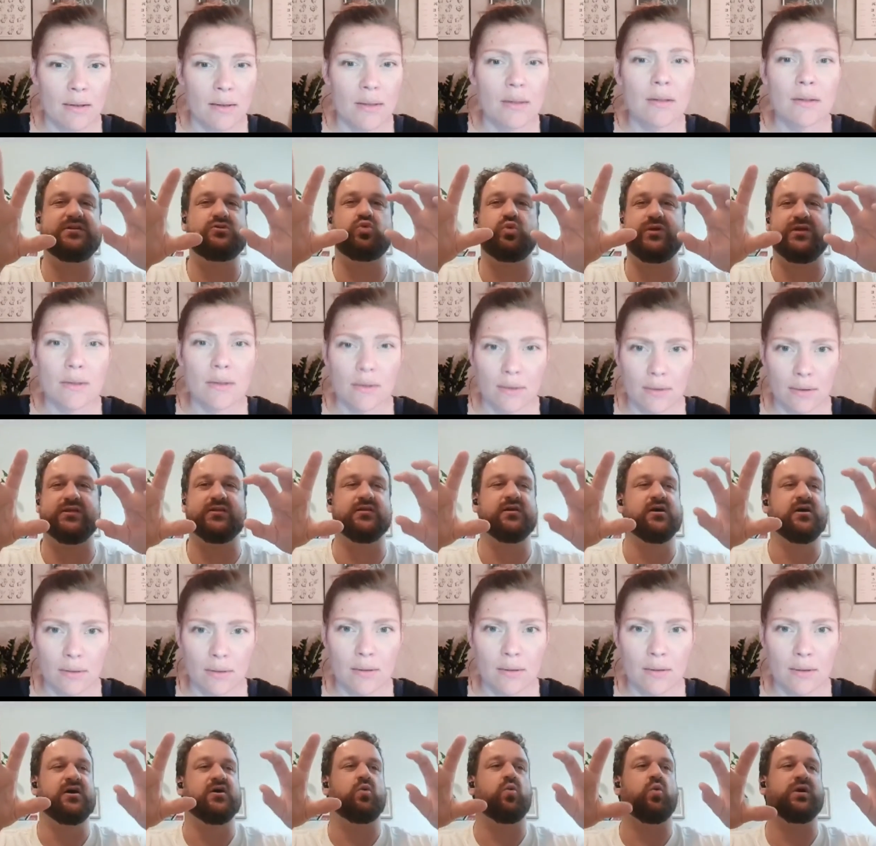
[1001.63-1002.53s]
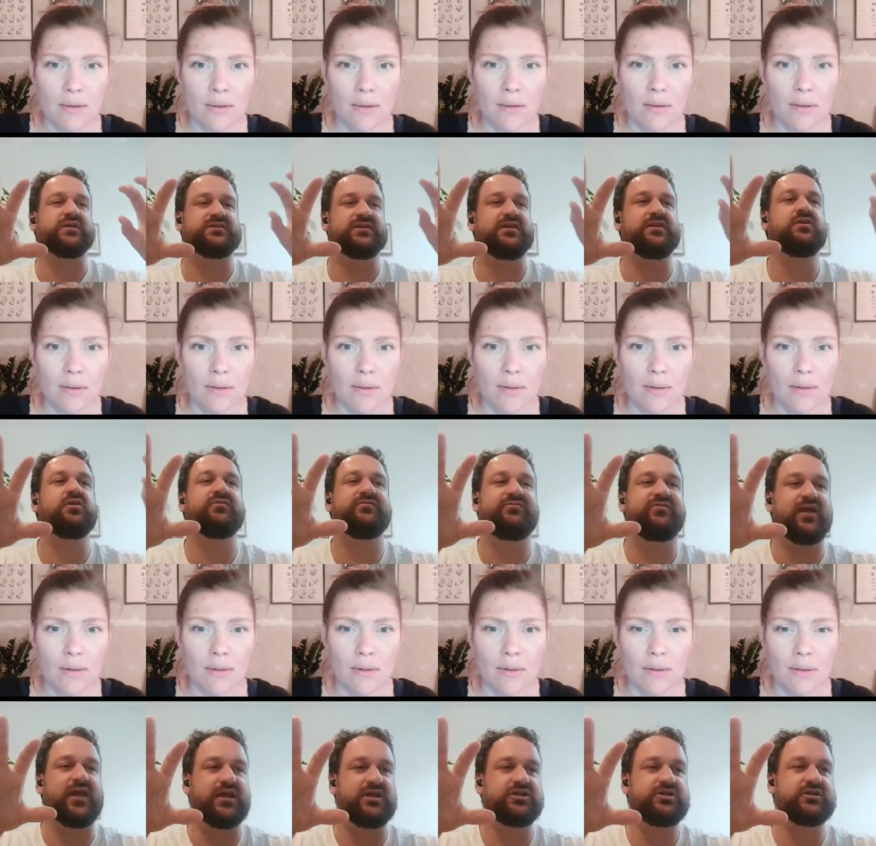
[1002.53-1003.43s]
Speaker 1: between what
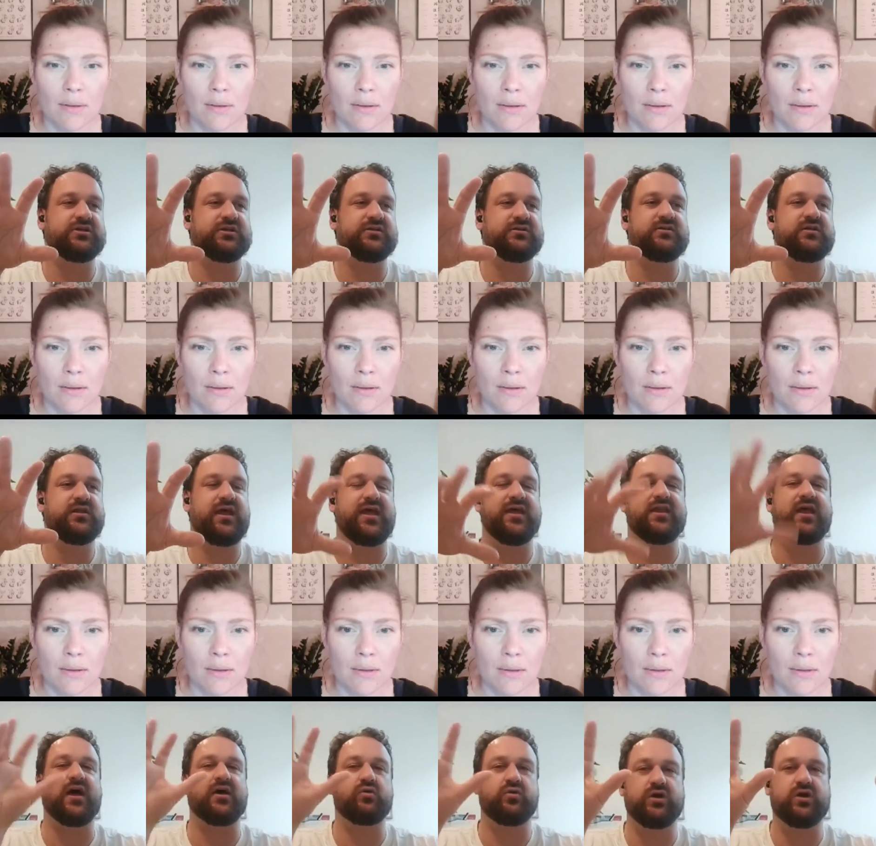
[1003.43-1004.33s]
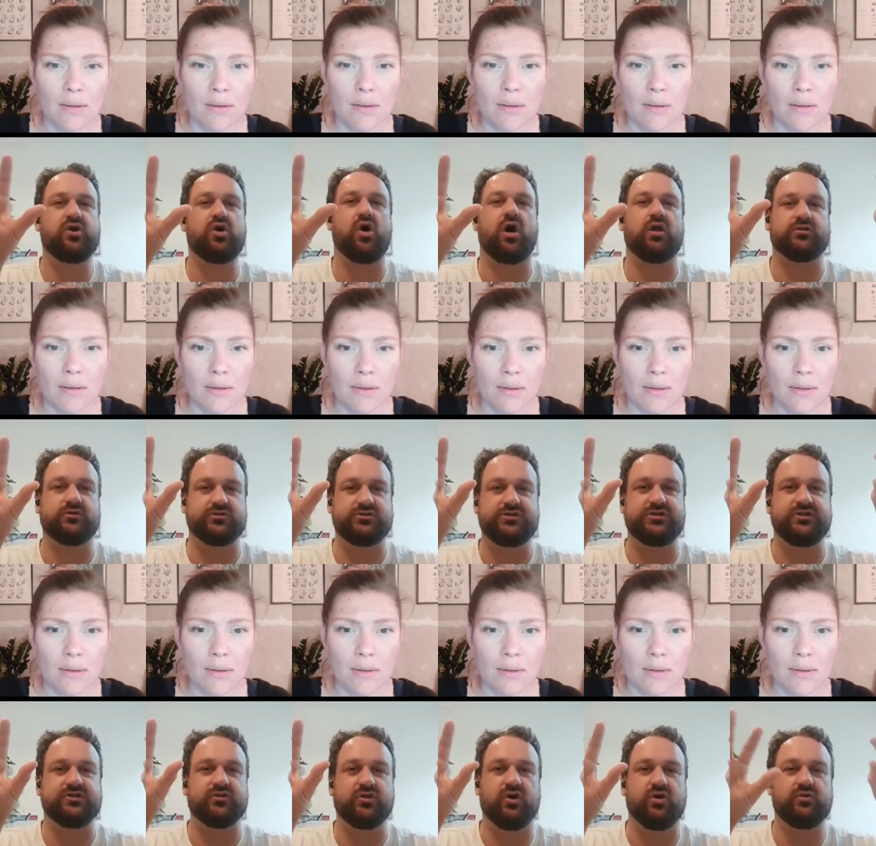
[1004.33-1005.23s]
innovation and agroecology,
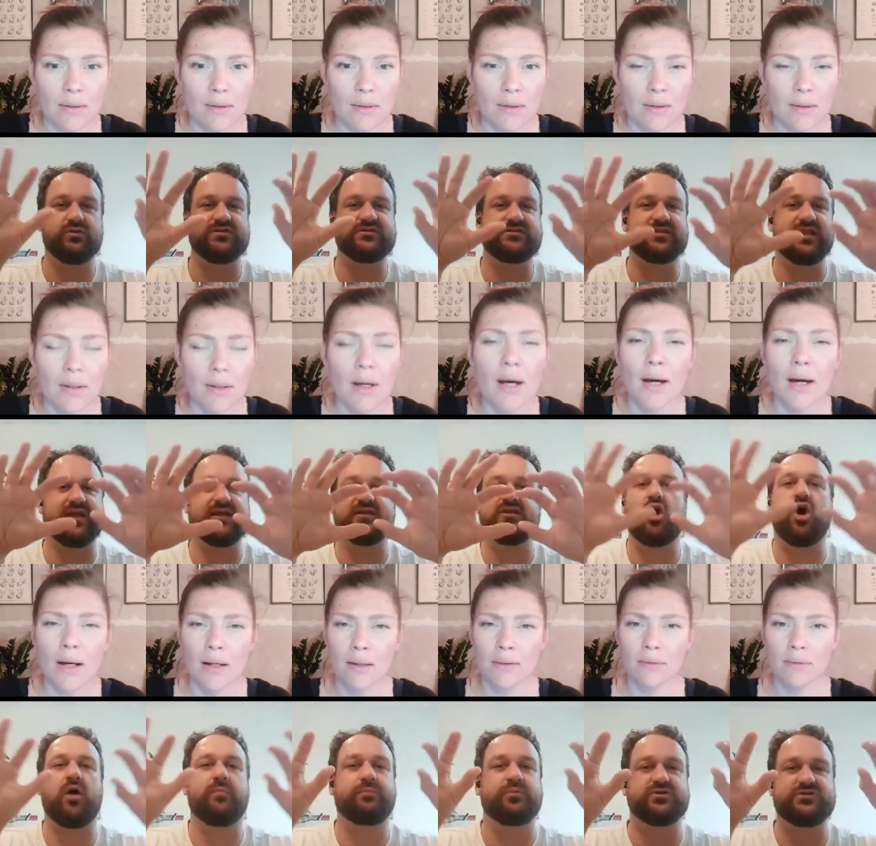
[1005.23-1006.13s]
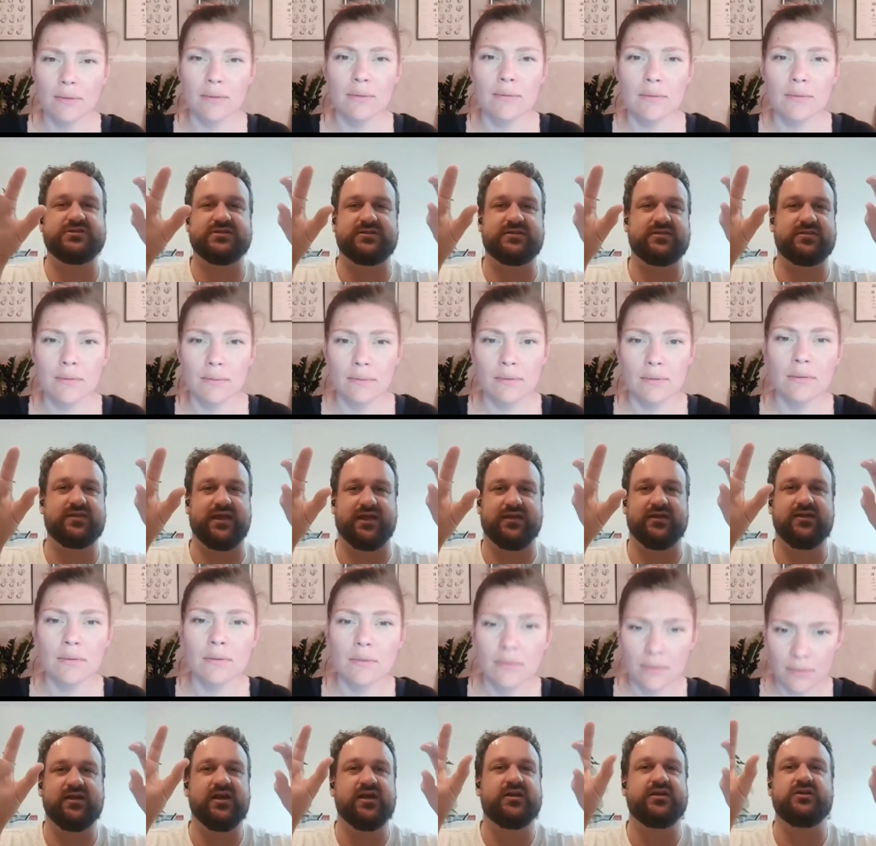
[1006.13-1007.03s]
you know, it's like uh-huh. an opposite thing.
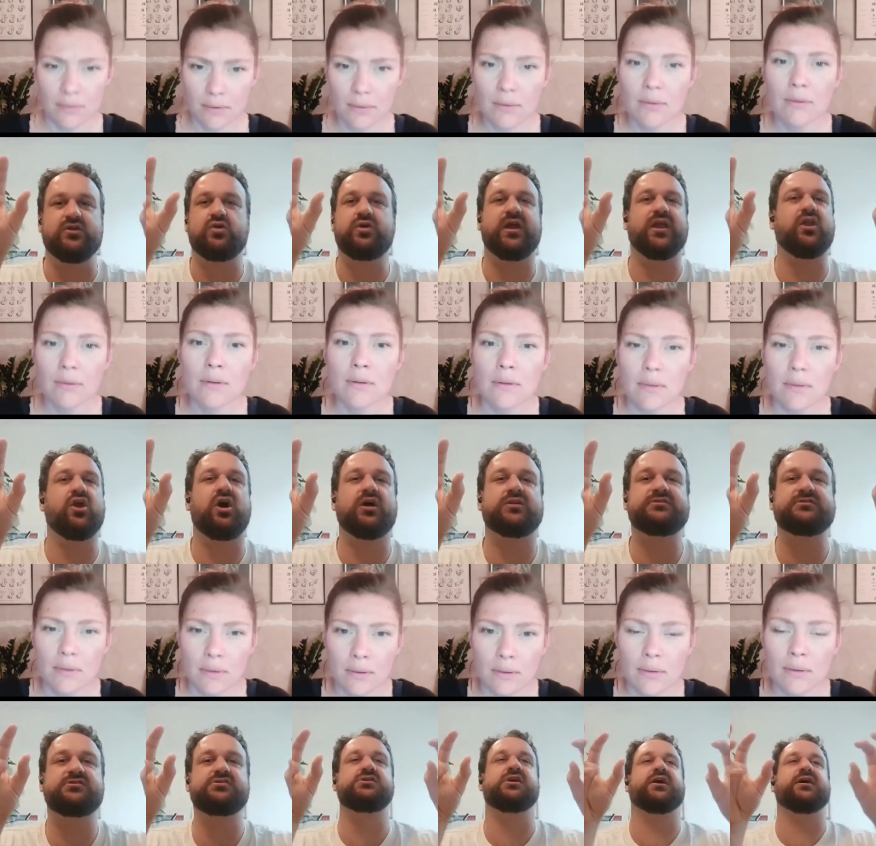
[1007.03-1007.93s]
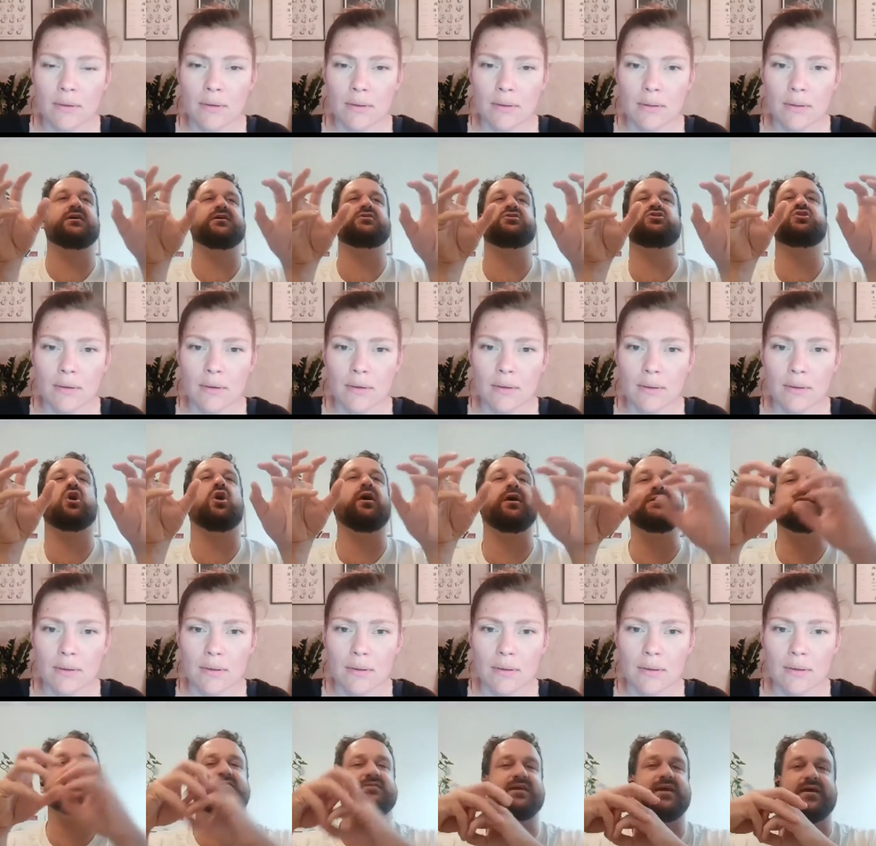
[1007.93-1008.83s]
You cannot uh,
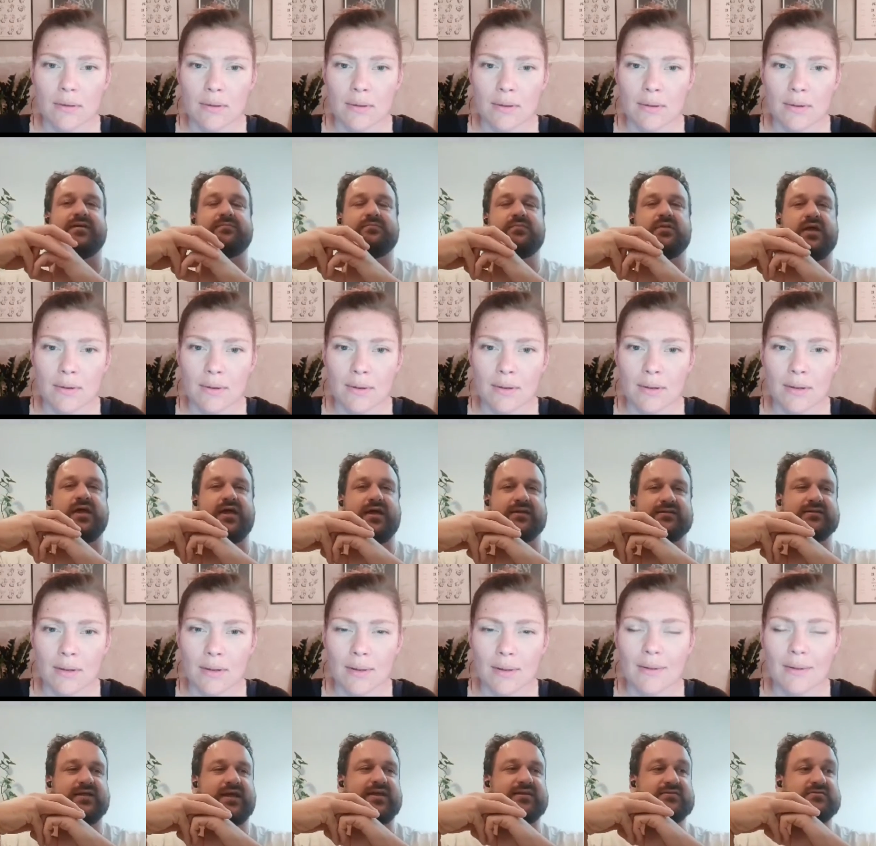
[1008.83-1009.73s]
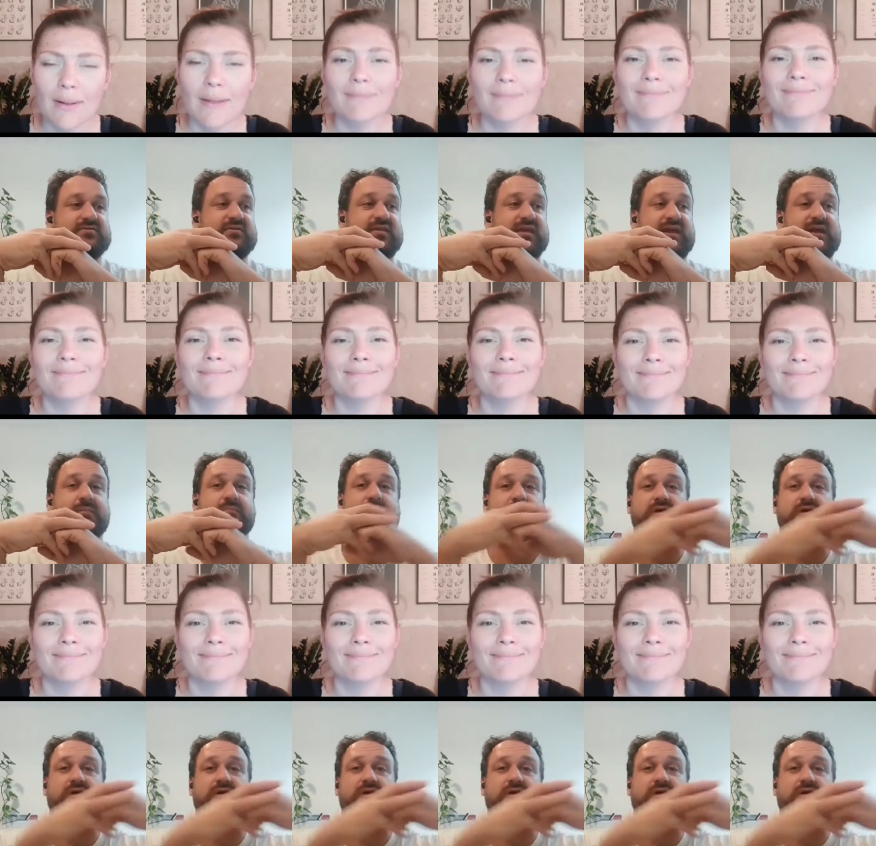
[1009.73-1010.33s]
join them and, and think mm-hmm.